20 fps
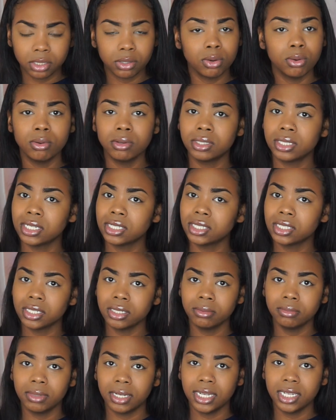school
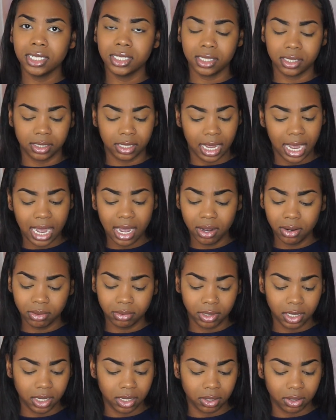system is, I
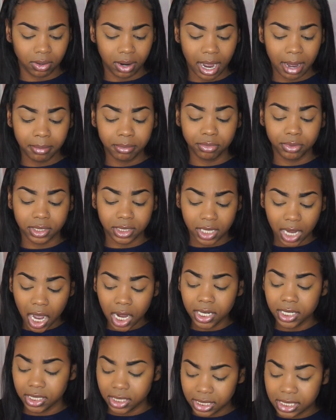don't know. I'm
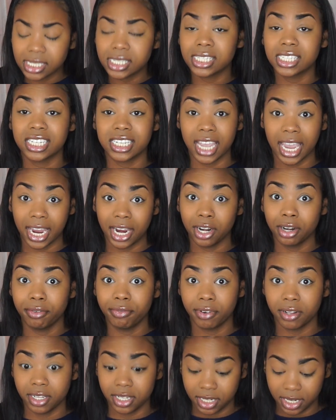honestly
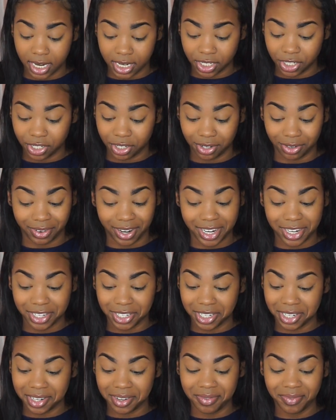scared for this next
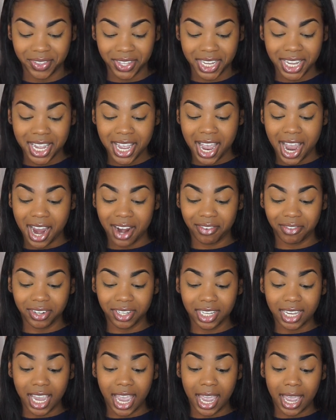generation. I
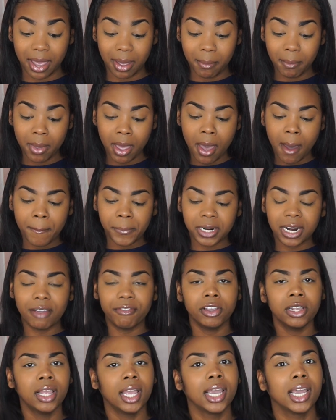really am. But
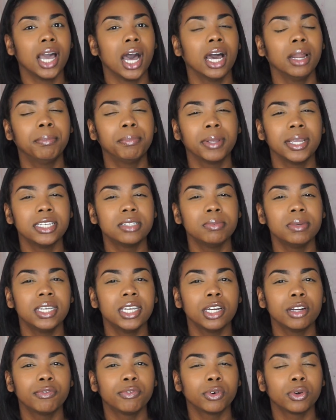I feel like God placed me
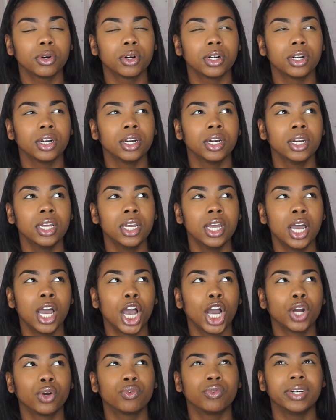here for
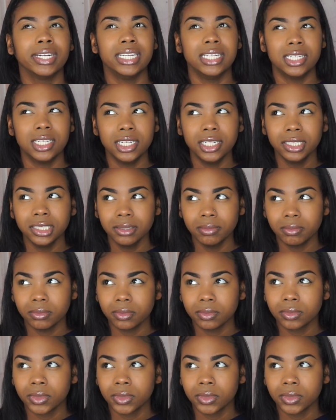a reason.